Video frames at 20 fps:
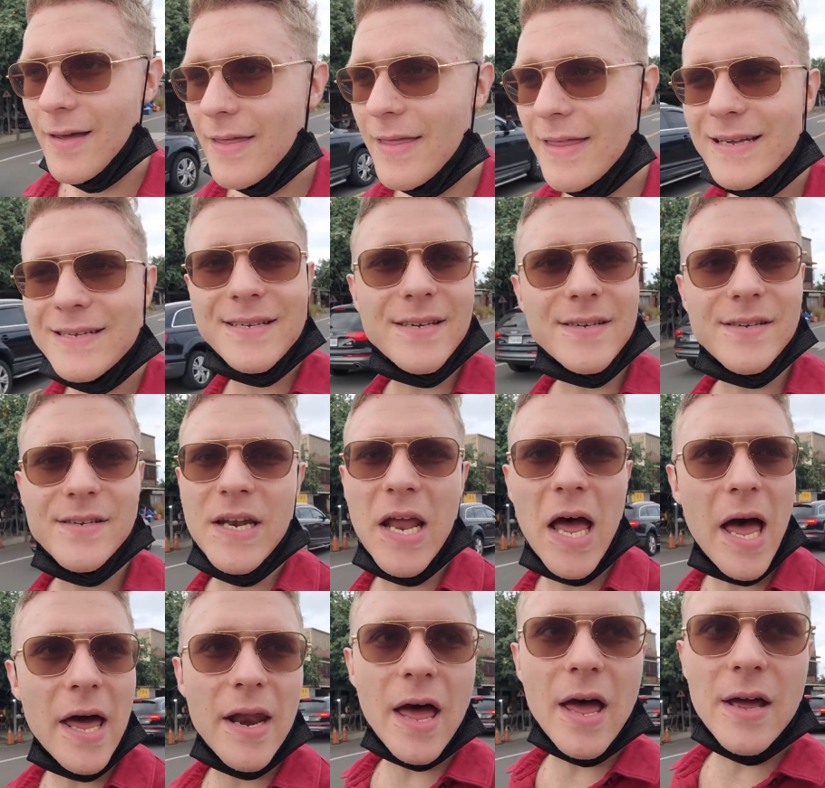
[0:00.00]
This is
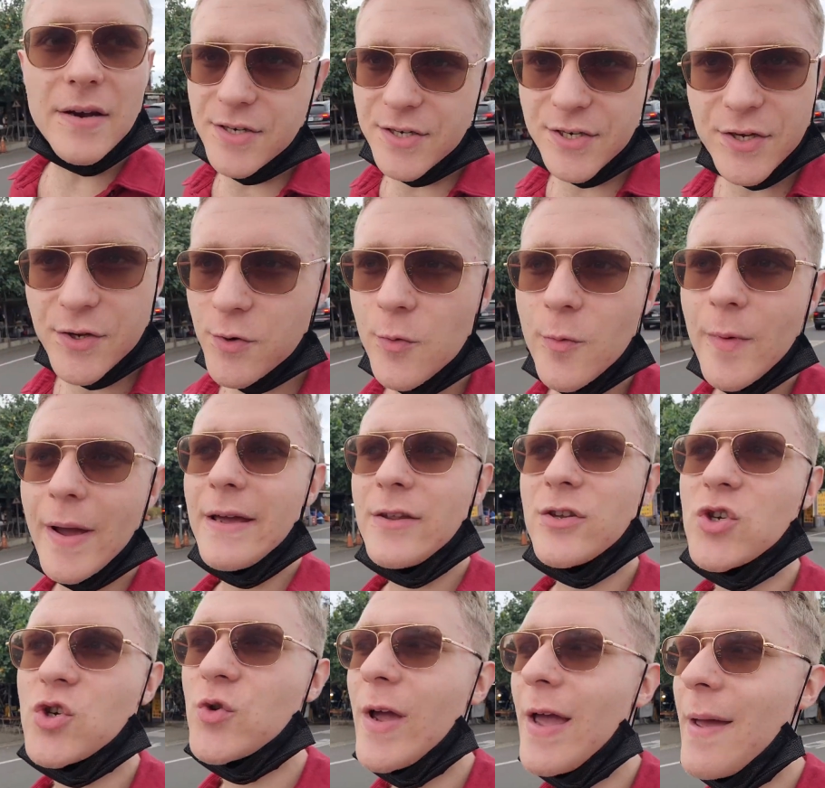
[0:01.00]
not a two-way
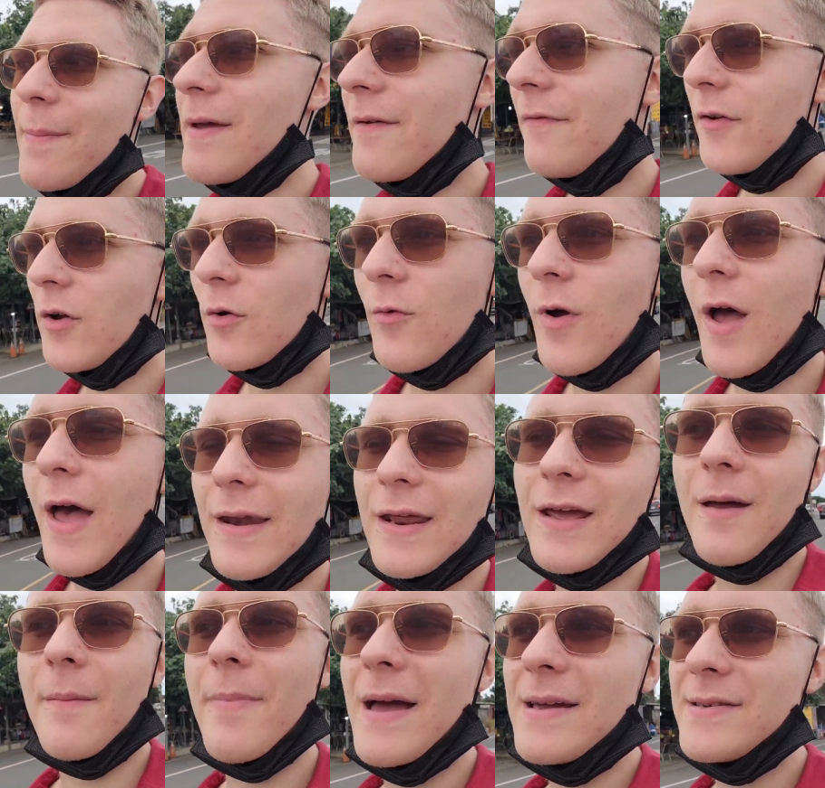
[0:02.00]
trip if you're
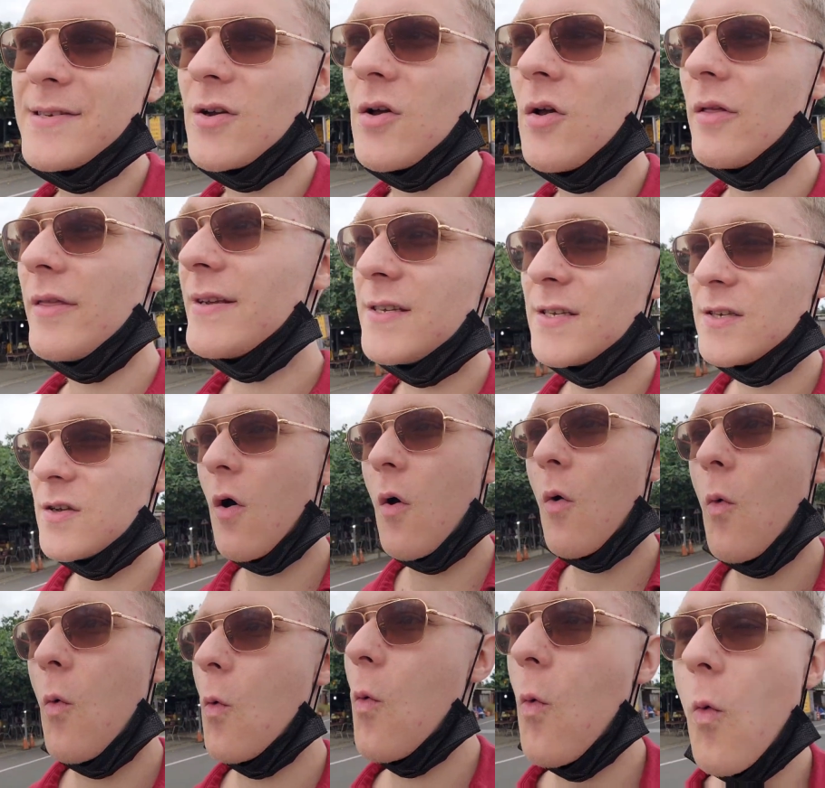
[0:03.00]
riding a bicycle. This is a
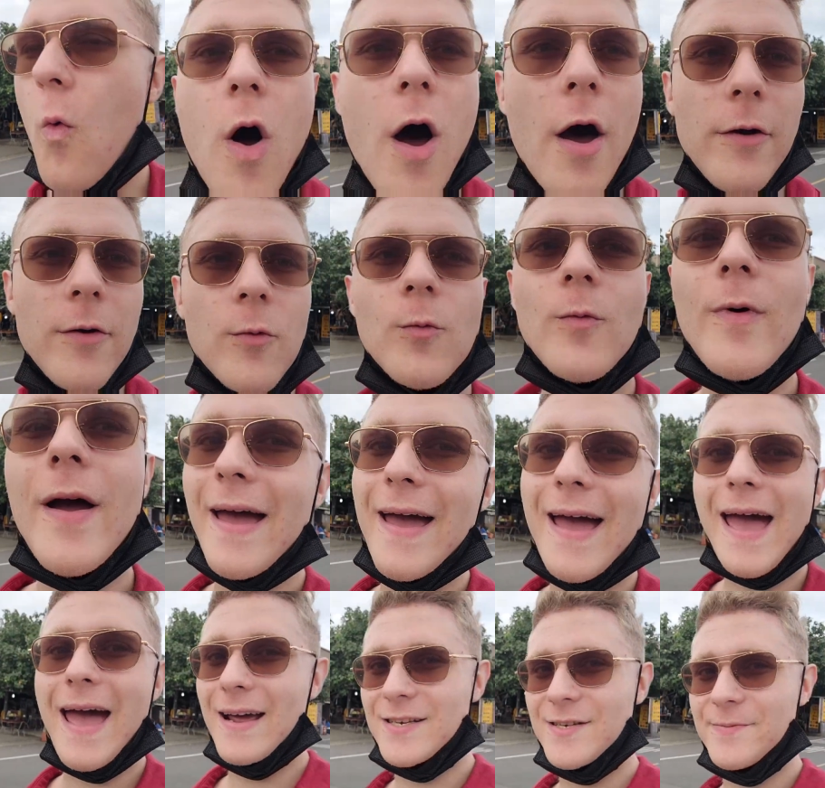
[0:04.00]
one-way
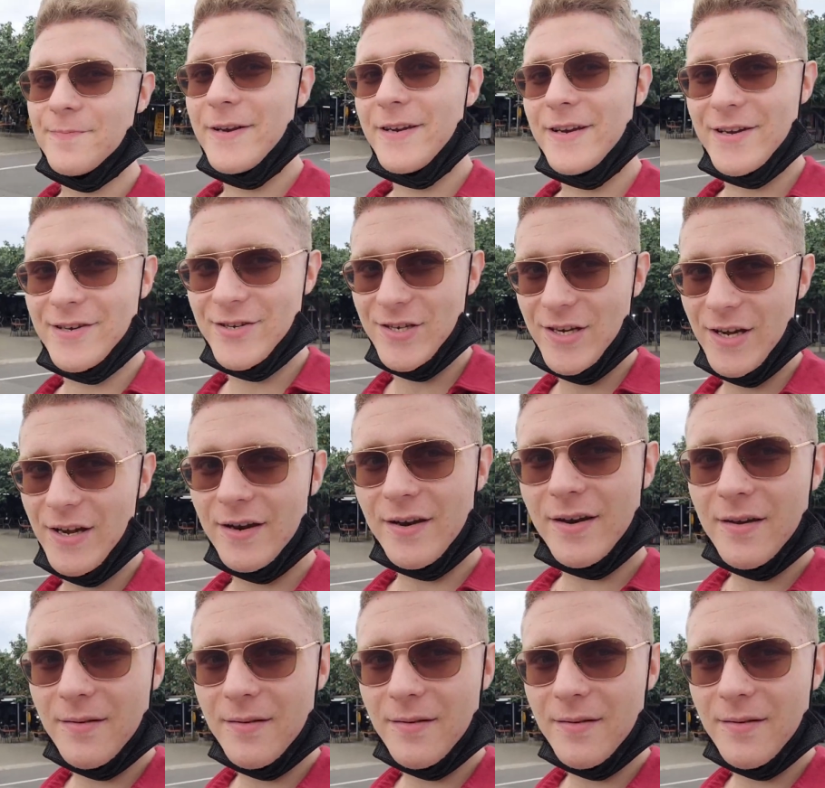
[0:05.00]
expedition.